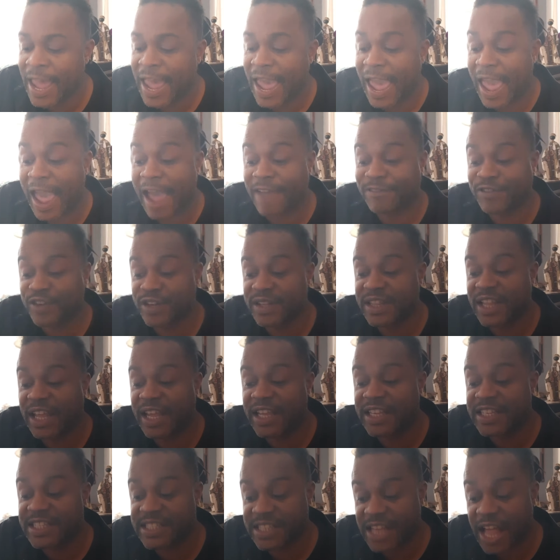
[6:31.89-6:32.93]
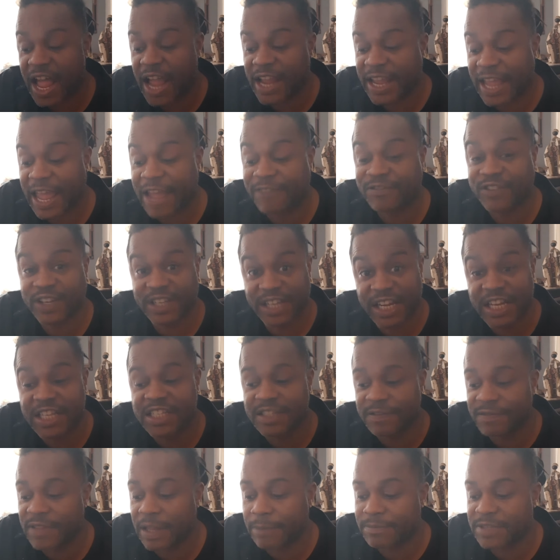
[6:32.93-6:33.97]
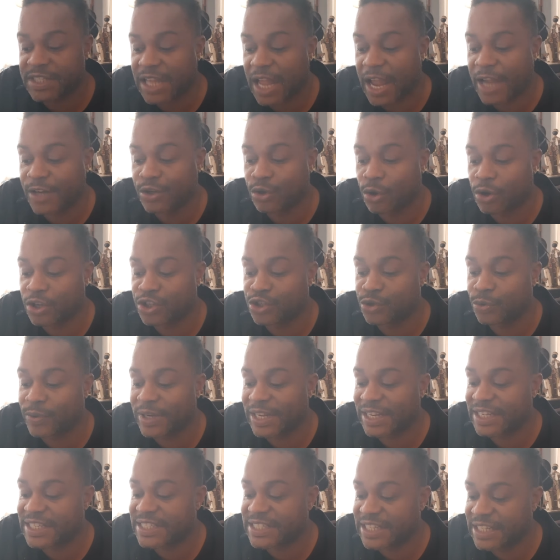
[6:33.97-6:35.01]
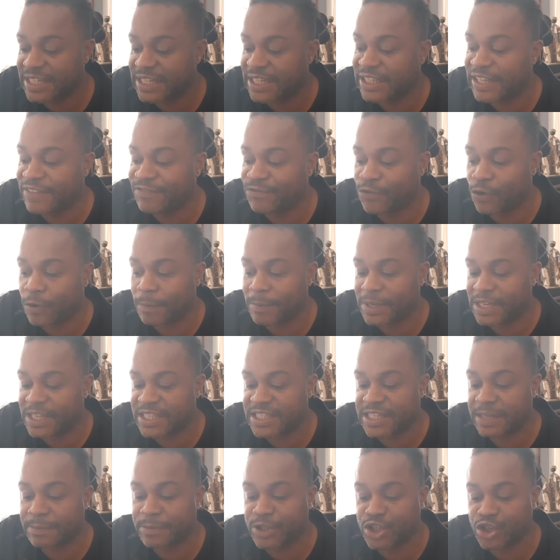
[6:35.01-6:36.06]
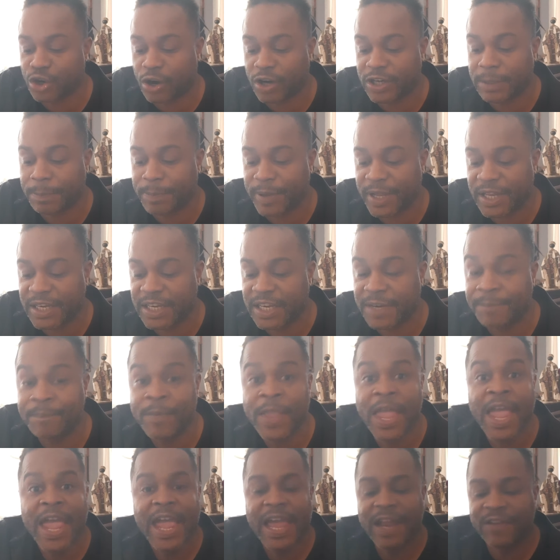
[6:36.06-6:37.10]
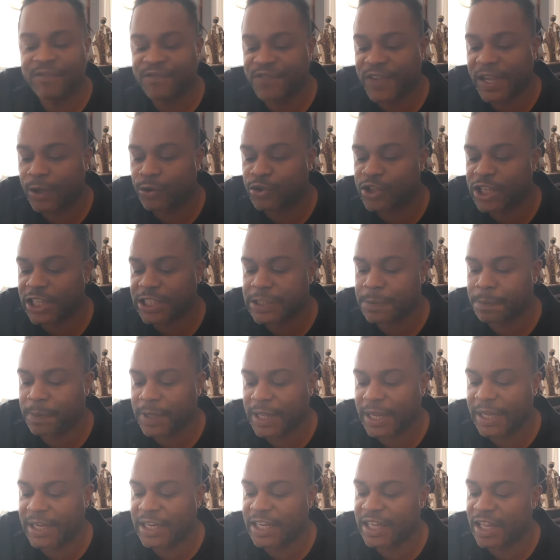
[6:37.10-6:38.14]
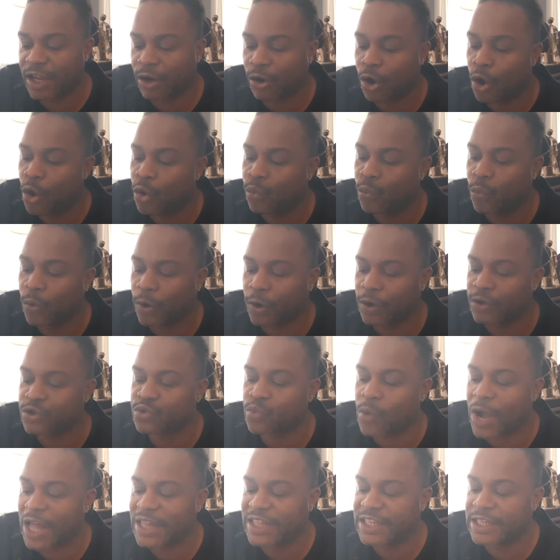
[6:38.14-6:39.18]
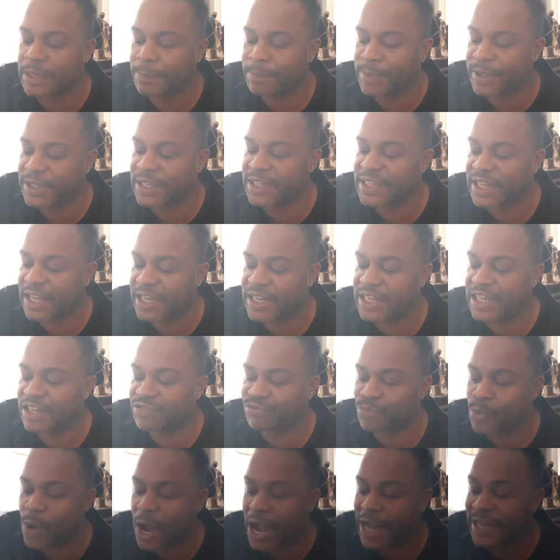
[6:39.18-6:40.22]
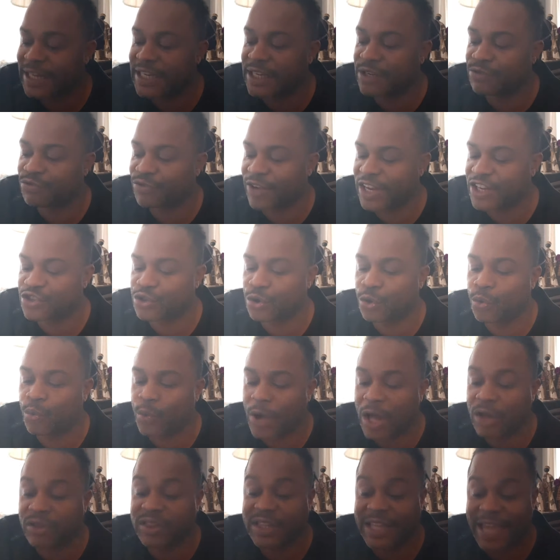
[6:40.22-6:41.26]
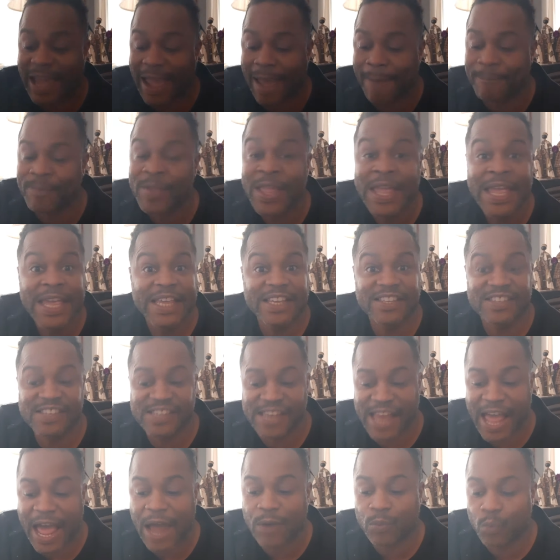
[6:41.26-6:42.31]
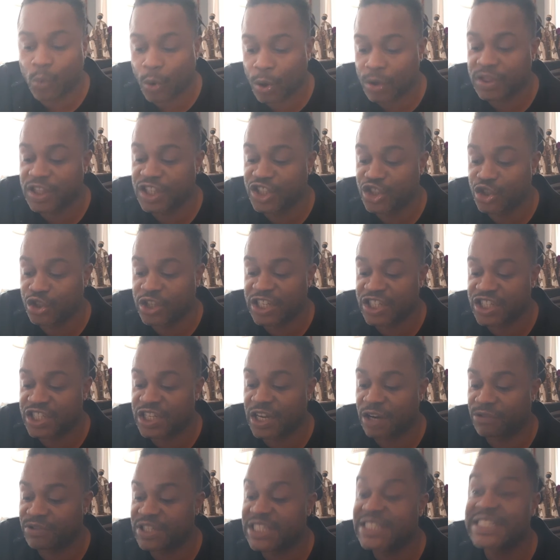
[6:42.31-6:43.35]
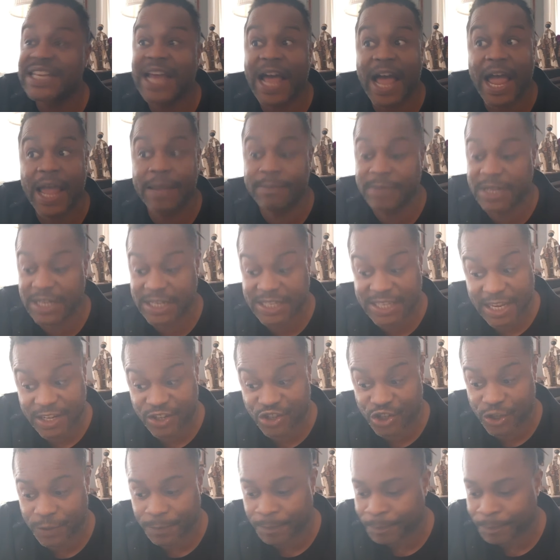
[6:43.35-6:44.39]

After each of them signed on to an exceedingly formalistic majority opinion and failed to explain in their own words why the debilitating and widening racial wealth gap is not worth the judiciary's time and attention.